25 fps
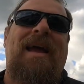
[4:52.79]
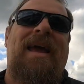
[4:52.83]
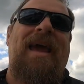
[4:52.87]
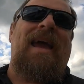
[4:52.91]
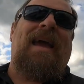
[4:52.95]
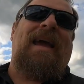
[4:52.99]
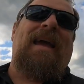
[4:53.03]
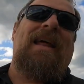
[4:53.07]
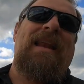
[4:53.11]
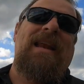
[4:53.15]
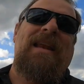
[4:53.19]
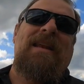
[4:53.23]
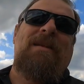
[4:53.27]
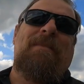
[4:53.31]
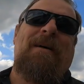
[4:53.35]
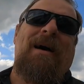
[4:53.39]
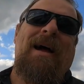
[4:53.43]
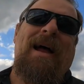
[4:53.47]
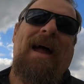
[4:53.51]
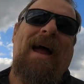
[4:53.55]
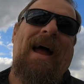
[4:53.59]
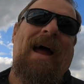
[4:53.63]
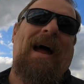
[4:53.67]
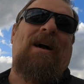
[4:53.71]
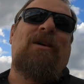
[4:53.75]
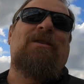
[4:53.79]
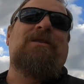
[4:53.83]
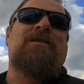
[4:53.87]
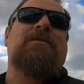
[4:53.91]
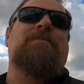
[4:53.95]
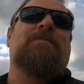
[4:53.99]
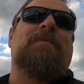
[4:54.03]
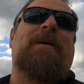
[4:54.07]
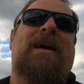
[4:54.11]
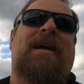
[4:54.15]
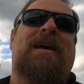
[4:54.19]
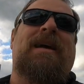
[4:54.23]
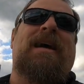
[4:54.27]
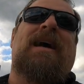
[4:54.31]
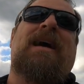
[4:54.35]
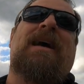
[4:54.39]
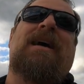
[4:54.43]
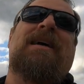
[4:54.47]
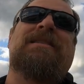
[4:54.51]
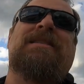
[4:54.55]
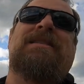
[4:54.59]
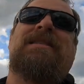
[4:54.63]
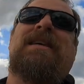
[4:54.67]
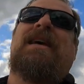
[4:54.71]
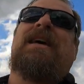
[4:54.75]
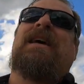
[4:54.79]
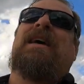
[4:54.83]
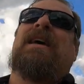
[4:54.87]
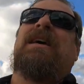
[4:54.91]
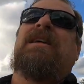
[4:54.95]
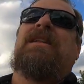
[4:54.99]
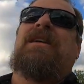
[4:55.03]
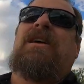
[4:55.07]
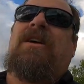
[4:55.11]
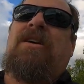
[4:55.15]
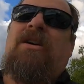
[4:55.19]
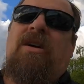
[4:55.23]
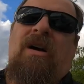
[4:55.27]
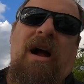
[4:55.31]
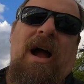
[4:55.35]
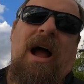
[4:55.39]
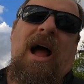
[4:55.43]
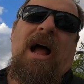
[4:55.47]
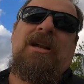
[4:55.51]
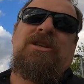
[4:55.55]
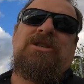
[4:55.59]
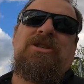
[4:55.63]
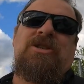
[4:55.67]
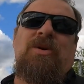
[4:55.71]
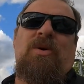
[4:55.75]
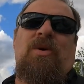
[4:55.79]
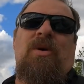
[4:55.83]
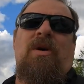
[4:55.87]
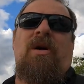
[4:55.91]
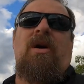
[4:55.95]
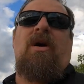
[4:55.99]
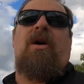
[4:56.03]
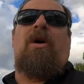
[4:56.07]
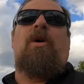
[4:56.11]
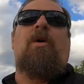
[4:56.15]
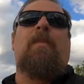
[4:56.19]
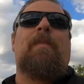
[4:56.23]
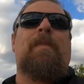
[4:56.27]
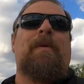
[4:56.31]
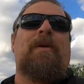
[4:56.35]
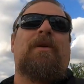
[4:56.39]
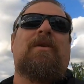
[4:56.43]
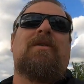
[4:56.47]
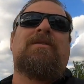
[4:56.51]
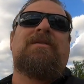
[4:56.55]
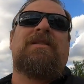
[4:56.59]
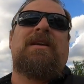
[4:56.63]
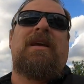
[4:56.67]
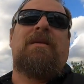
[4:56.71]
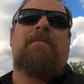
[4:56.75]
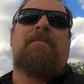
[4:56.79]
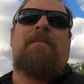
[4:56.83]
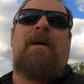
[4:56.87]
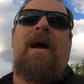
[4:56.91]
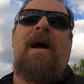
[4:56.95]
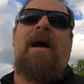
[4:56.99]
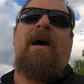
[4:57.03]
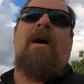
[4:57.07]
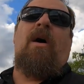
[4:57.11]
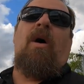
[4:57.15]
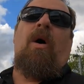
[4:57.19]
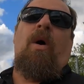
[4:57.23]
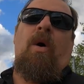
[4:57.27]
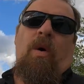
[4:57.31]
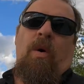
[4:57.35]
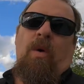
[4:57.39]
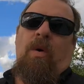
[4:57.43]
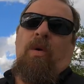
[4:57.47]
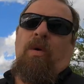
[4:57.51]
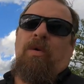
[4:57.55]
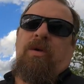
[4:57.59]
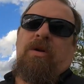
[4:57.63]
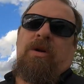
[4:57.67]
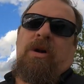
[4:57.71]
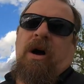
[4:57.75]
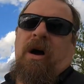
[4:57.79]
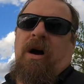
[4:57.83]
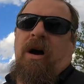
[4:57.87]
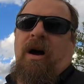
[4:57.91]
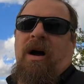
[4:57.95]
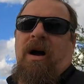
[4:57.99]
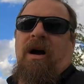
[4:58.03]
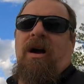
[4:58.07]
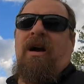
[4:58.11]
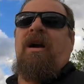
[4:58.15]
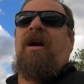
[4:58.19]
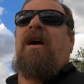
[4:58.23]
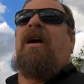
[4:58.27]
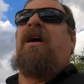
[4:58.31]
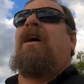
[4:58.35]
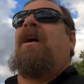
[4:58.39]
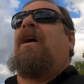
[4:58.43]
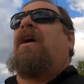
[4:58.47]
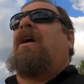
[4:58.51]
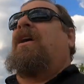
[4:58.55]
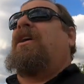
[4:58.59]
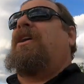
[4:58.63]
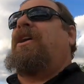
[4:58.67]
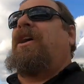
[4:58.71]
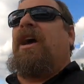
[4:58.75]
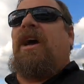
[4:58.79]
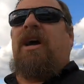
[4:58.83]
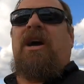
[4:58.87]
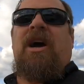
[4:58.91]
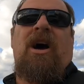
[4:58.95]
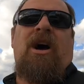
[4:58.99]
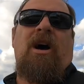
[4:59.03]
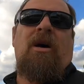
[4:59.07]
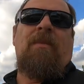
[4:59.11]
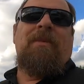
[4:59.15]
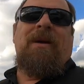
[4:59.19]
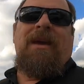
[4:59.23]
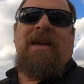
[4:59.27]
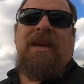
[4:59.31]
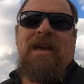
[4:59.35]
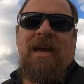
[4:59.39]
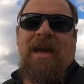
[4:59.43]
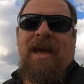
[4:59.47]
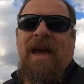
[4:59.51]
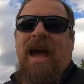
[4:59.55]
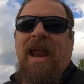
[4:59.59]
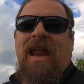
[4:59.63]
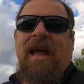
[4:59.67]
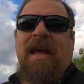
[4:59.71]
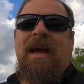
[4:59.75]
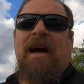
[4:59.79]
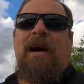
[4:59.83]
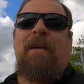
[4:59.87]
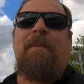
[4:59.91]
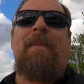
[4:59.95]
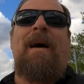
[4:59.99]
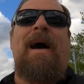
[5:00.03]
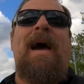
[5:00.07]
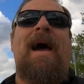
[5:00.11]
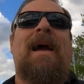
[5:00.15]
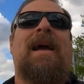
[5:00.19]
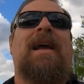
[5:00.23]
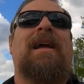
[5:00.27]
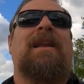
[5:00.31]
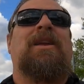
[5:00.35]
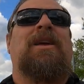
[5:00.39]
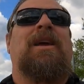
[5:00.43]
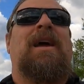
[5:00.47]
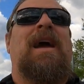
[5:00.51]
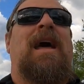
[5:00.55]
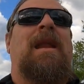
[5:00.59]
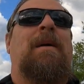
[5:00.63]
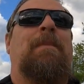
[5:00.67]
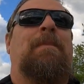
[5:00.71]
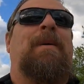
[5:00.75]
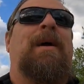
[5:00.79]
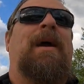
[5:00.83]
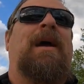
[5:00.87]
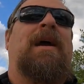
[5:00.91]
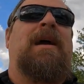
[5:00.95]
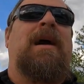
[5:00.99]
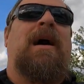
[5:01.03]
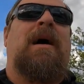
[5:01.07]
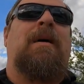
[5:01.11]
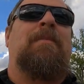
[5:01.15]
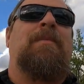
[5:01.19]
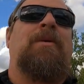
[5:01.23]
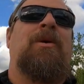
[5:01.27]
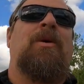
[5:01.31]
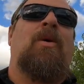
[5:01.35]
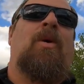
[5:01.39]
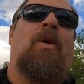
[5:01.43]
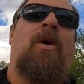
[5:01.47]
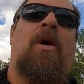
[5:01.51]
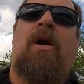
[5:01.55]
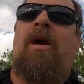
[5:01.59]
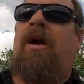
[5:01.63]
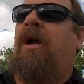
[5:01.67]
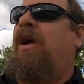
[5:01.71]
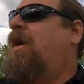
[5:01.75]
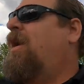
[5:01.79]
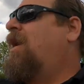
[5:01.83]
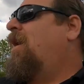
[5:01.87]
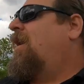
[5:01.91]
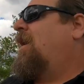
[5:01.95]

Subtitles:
I can't get into my house because the garage door opener's in my old car. You call me, you got to come back and you got to pick up your